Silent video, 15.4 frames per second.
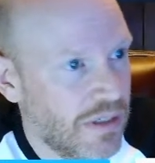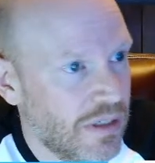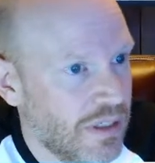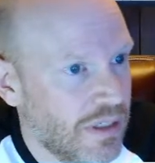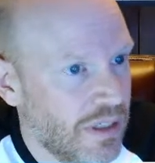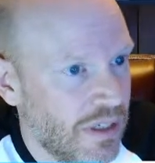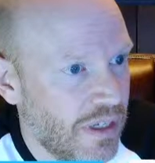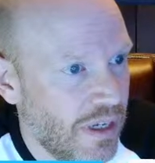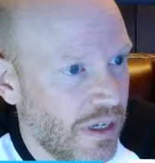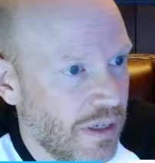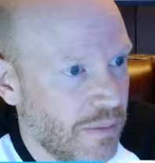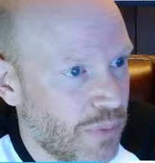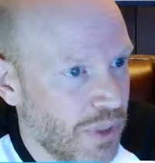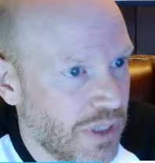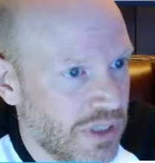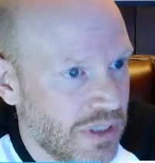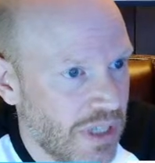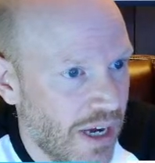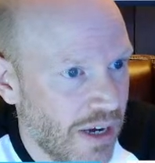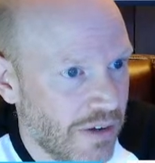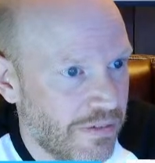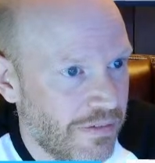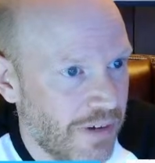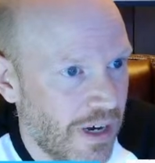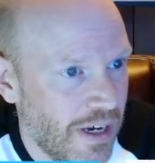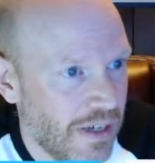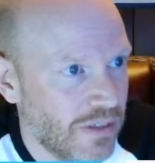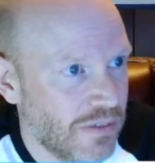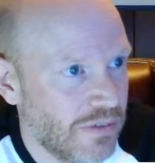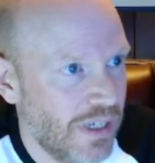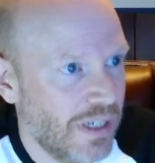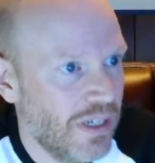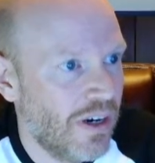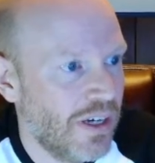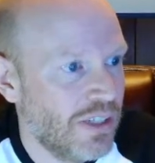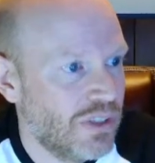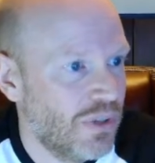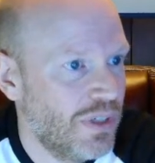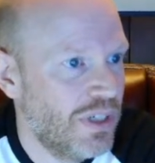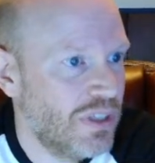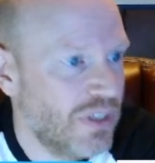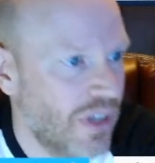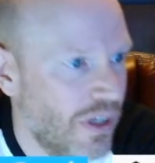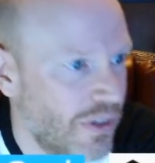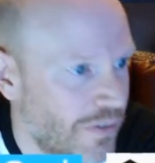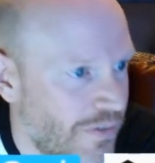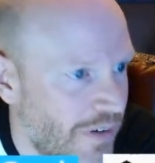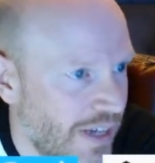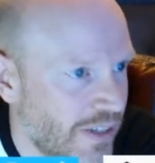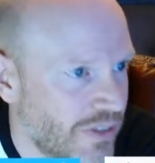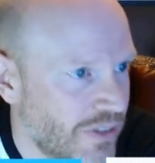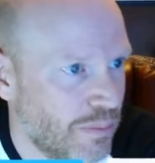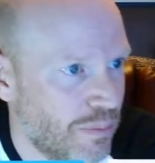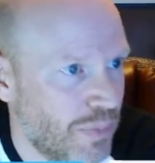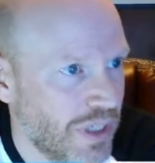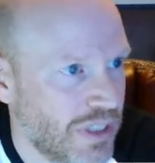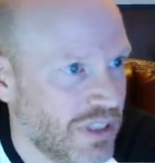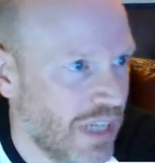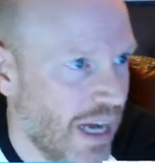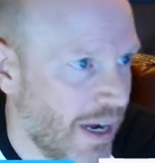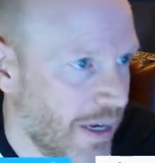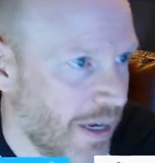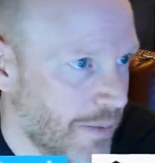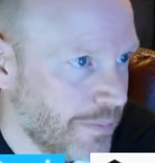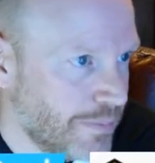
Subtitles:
get a Brickstock file ready. Alright, so here's all the files in Brickstock.